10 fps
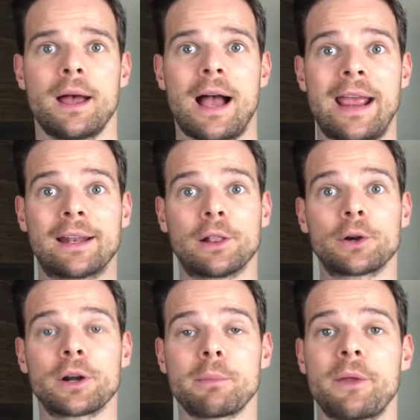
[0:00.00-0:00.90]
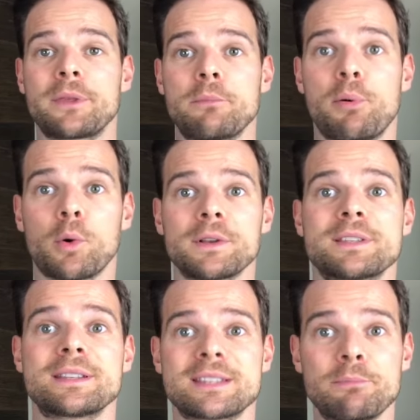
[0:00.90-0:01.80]
I had learned about the
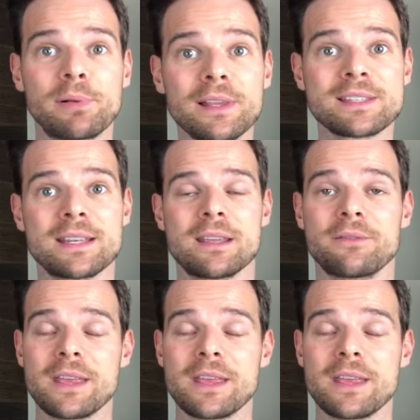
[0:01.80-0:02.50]
importance and simplicity of